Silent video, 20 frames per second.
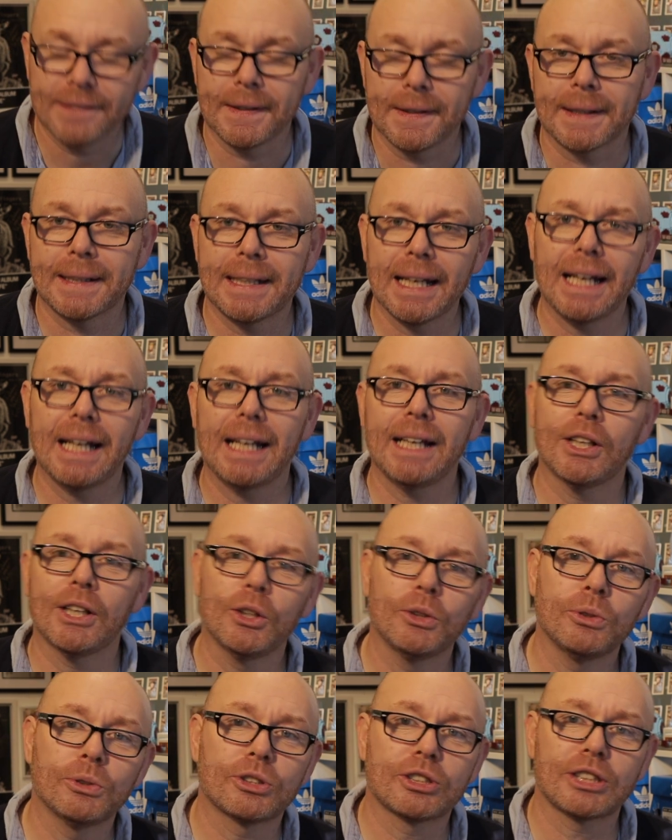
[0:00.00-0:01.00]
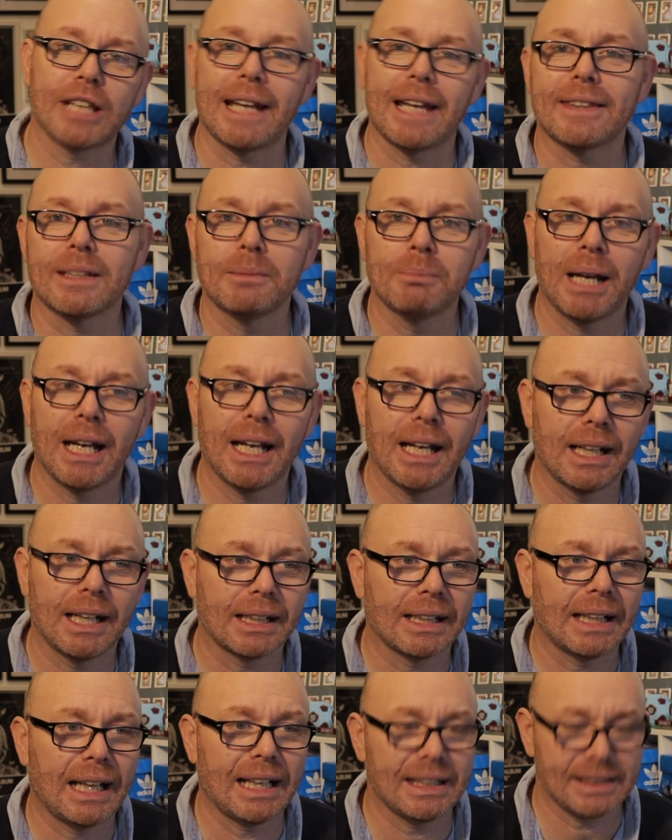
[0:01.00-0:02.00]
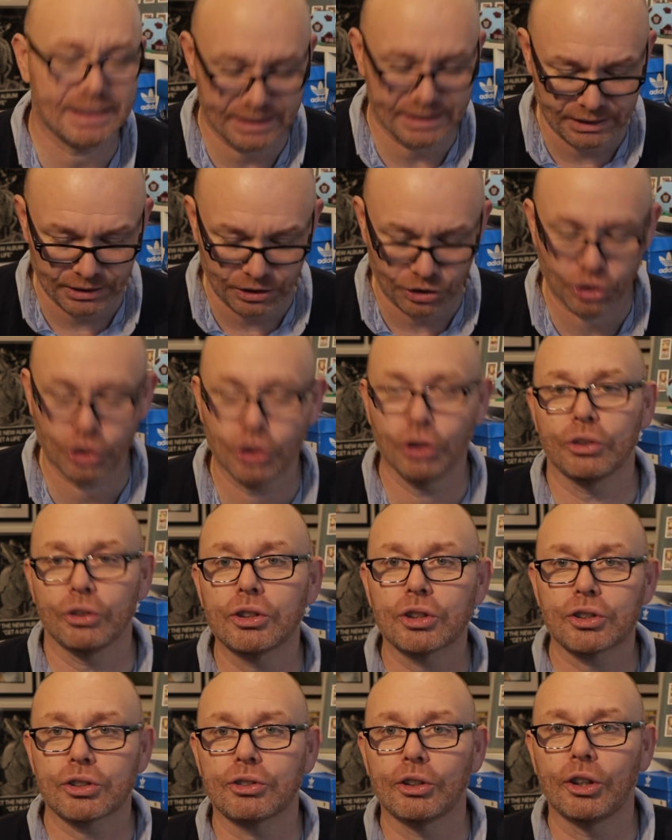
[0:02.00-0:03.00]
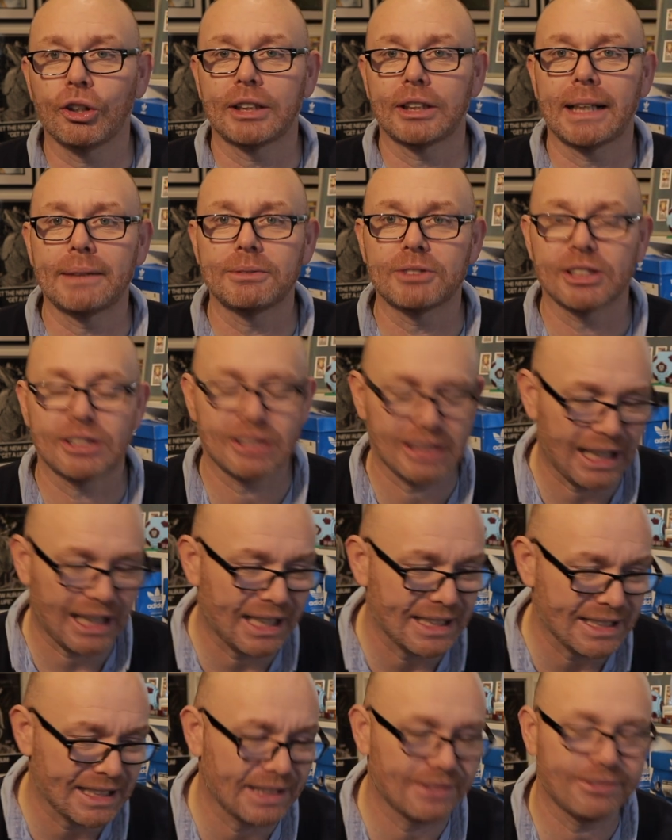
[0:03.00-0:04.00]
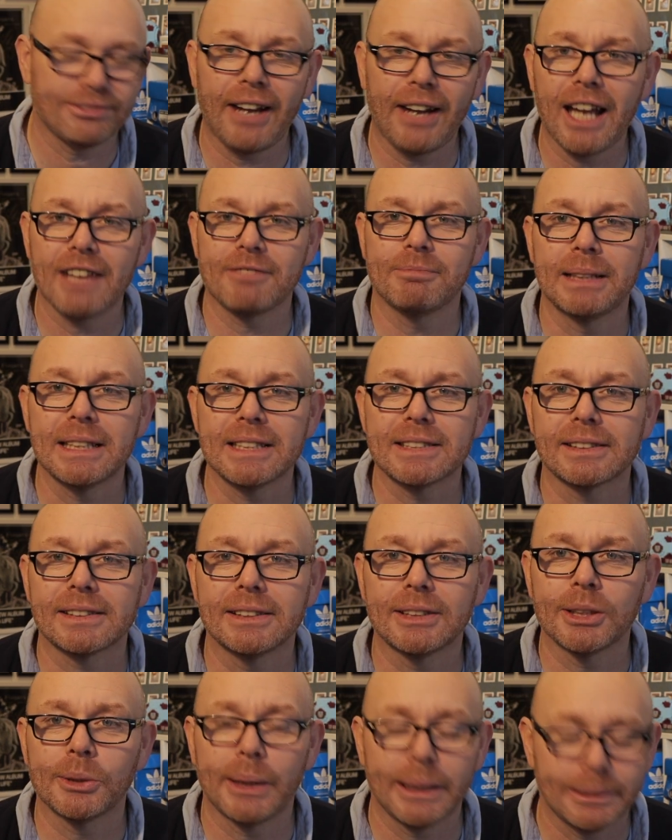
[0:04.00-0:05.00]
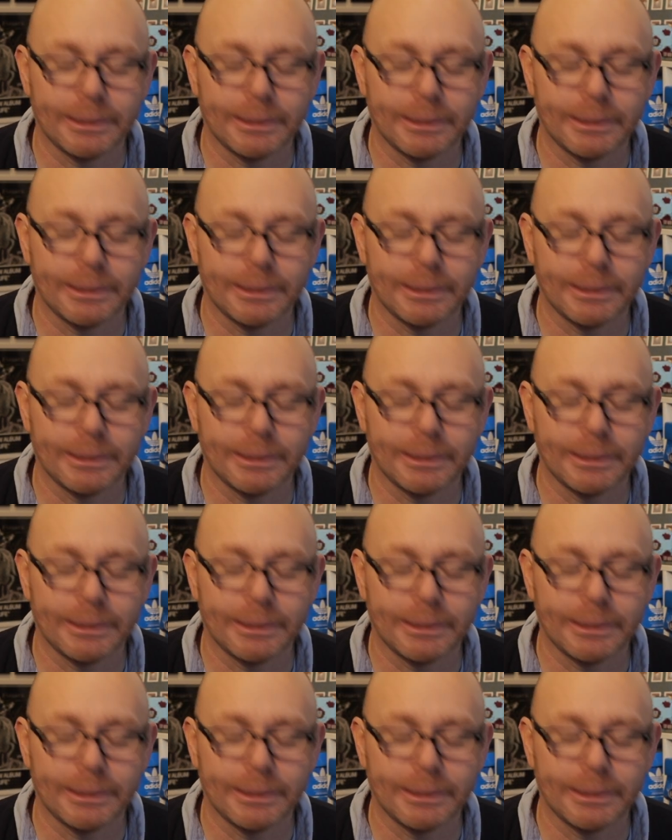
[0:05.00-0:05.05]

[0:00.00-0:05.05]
The guy who set the mark has to cut the straw down to size. It's 5 minutes to do